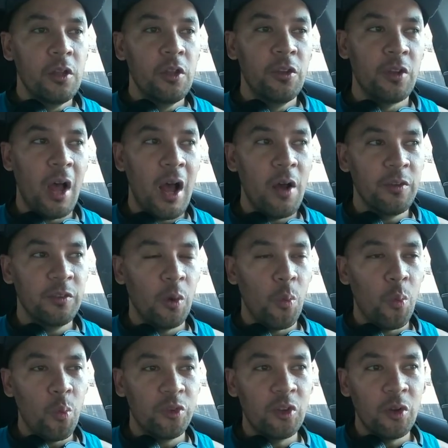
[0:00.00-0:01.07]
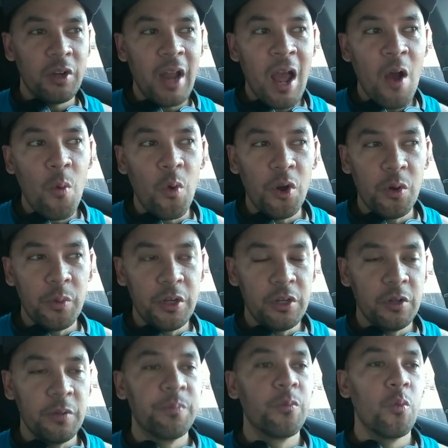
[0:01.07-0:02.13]
So now what do we
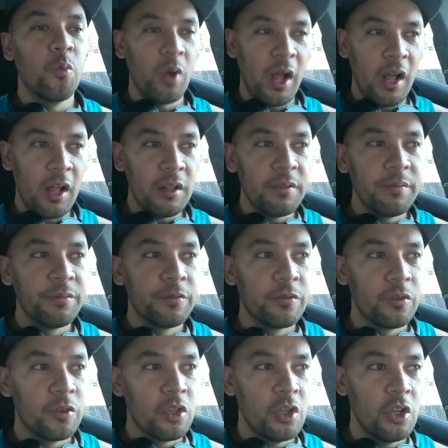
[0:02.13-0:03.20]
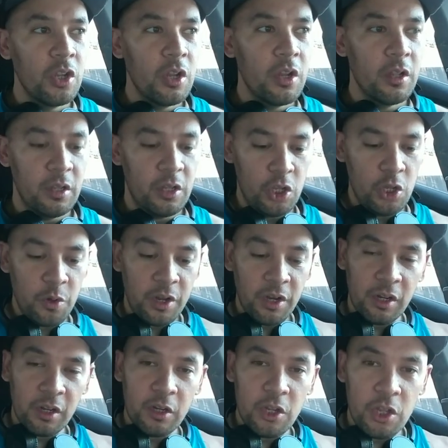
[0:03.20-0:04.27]
do? Well, you
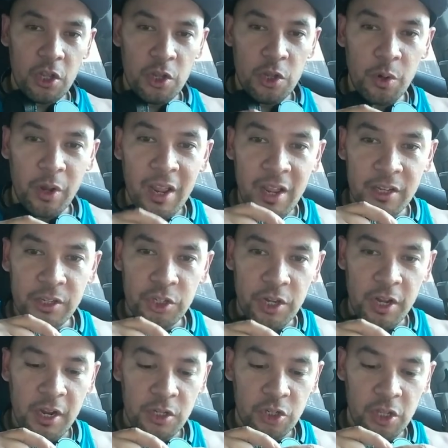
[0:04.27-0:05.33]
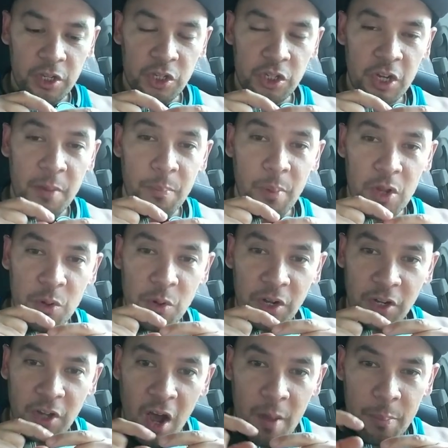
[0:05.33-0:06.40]
can't change the shape, but you can
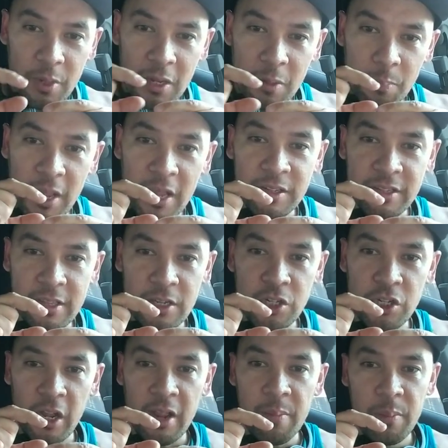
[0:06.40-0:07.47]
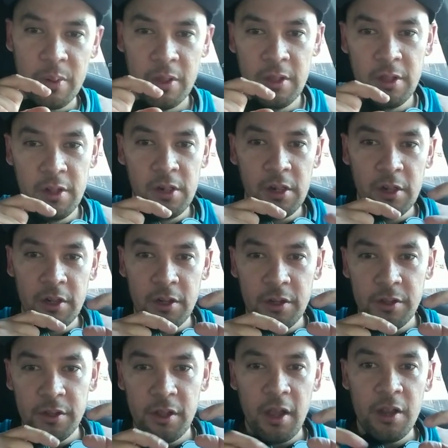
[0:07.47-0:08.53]
copy and paste the shape.
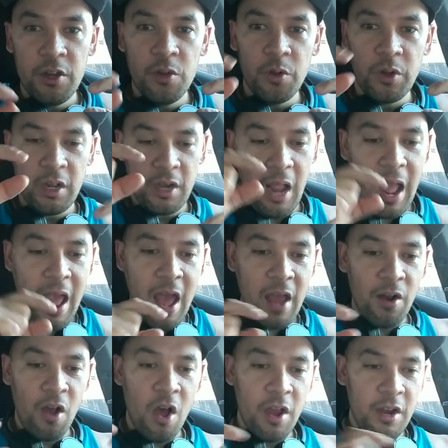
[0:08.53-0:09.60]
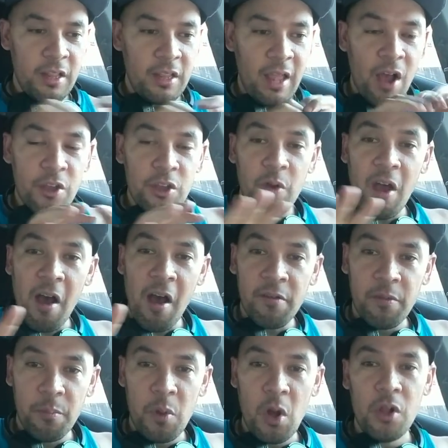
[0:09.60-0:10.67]
and you can add on, and now you
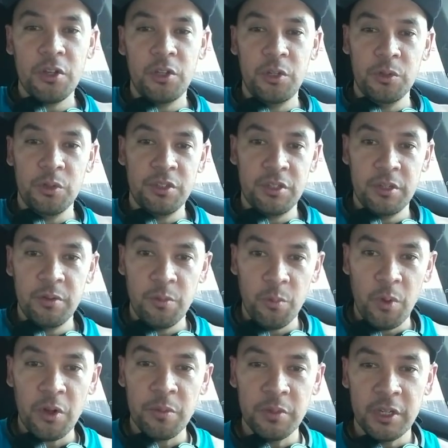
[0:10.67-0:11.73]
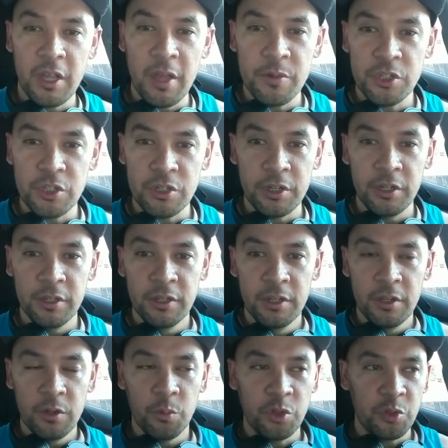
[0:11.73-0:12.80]
have molecules. Welcome to chemistry,
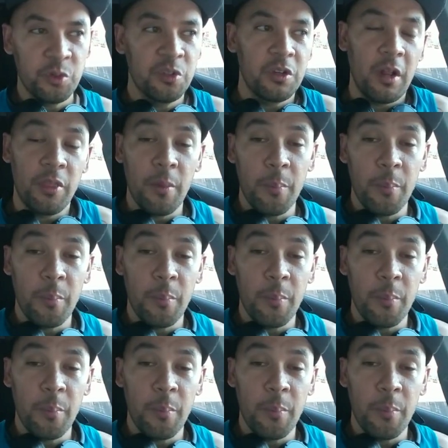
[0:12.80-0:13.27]
which was the